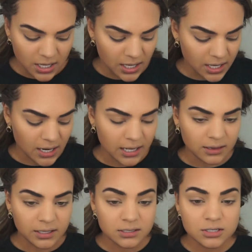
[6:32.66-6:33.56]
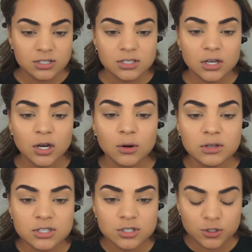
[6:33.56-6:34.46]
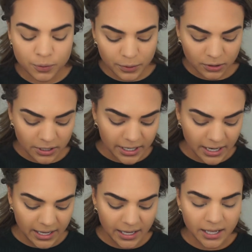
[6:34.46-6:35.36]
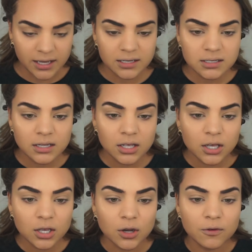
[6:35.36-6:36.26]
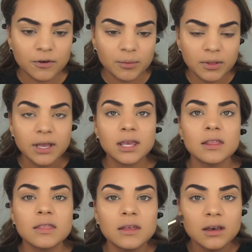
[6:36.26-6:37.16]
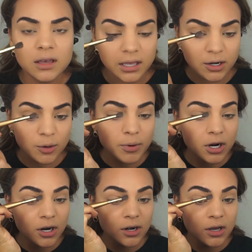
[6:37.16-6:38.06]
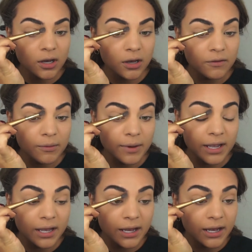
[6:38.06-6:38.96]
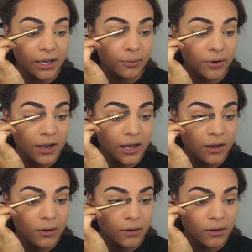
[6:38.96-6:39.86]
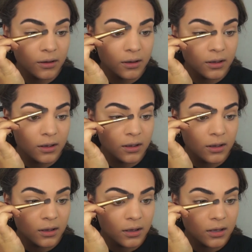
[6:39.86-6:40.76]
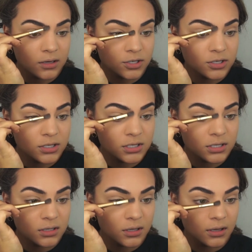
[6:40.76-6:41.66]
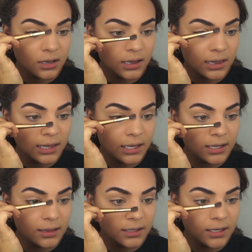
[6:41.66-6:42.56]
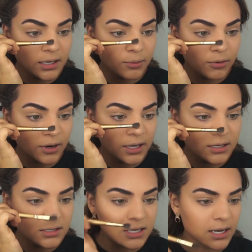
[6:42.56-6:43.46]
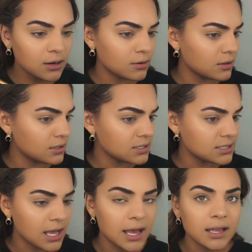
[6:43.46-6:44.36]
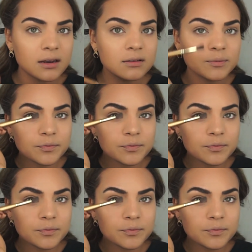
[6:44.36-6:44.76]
And I like to just go super light hand, go from like the inner part of my eyebrow and just lightly bring it down the side.